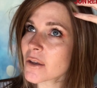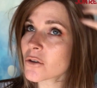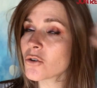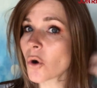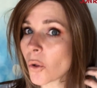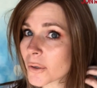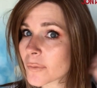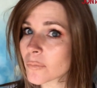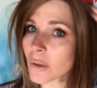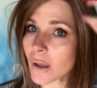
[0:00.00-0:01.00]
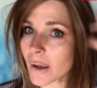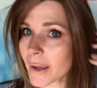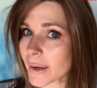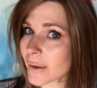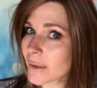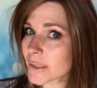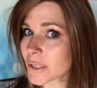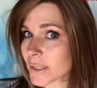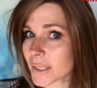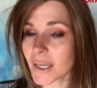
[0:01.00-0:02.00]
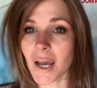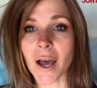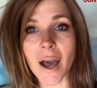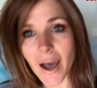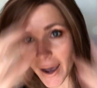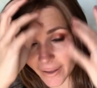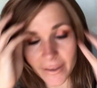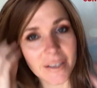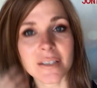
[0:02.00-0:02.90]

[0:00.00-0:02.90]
golden blonde chunky highlights.